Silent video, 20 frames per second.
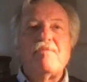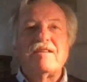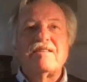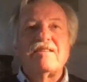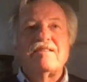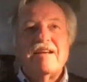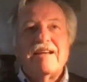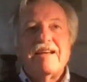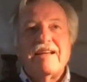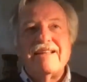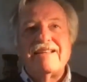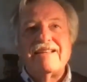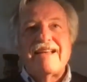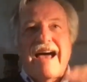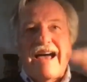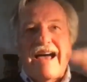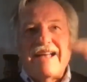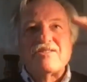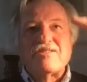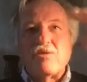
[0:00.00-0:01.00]
but it
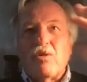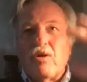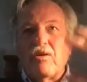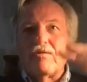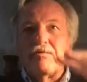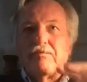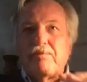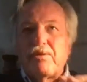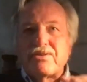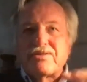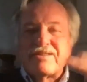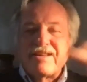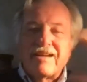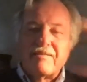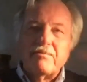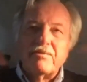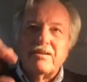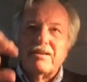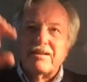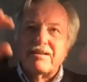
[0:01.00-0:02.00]
adds on per
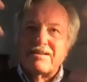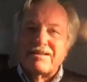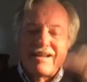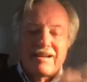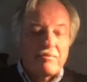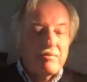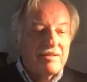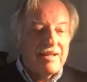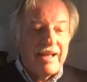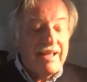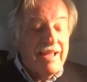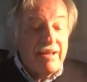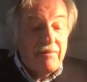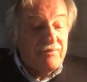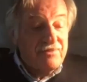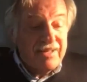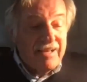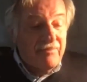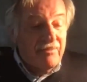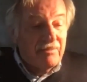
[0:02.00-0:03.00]
segment and segment. I
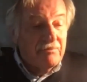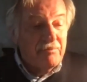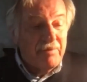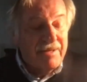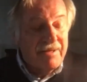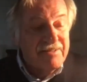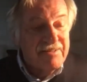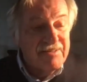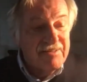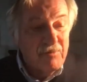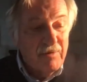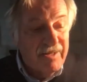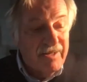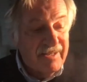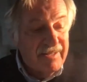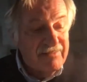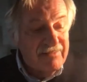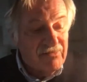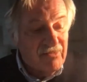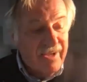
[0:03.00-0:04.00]
have several patients
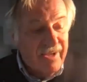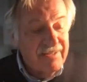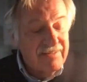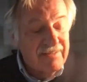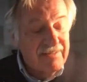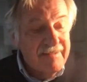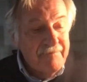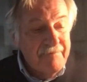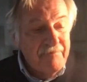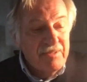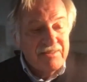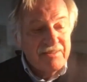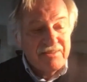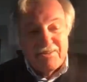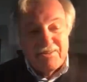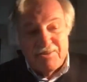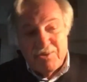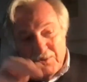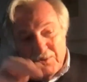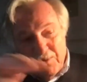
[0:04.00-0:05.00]
where I tried
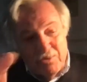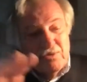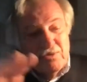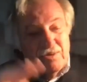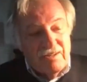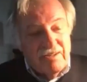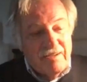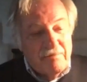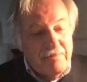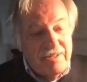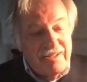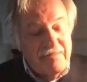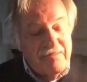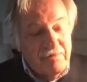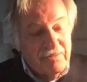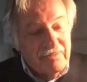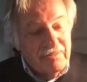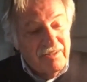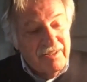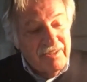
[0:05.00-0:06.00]
just to do a
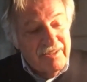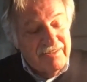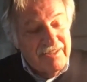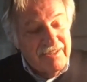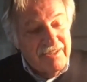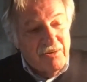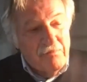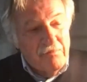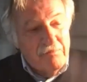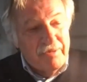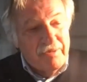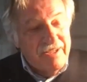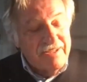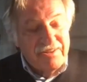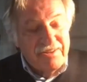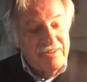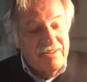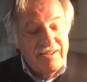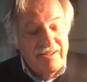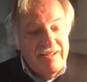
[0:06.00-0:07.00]
minimal
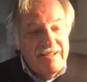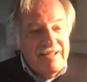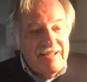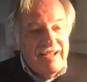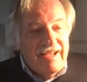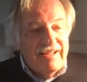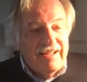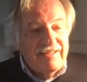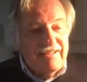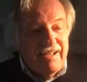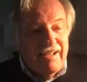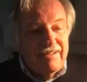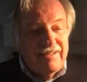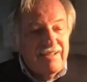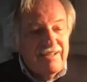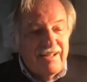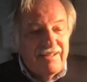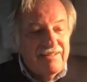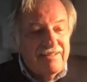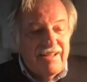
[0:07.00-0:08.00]
decompression,
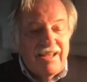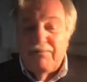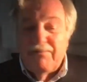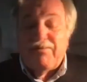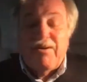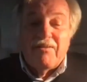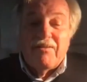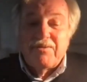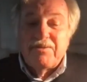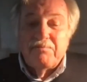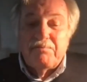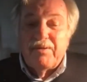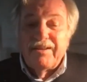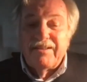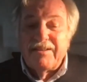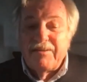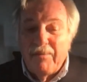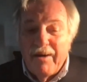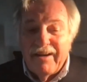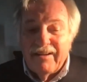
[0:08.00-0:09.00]
and they function
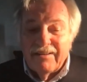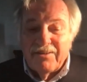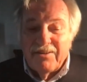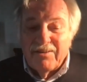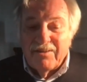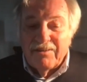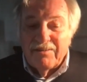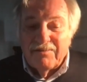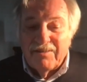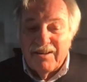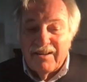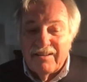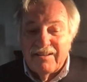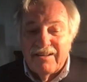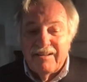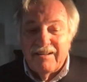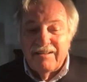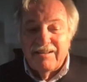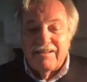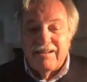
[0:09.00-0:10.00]
pretty well, you know,
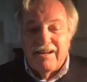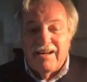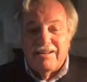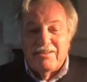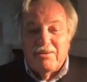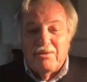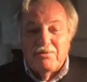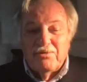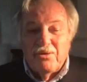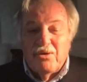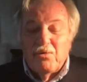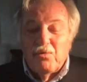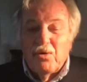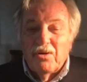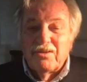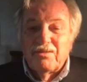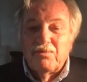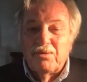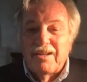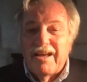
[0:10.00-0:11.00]
and I don't know
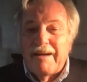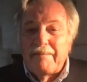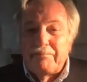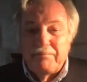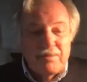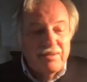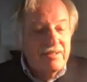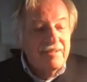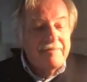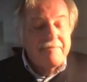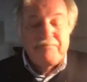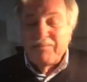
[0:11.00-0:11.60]
what would happen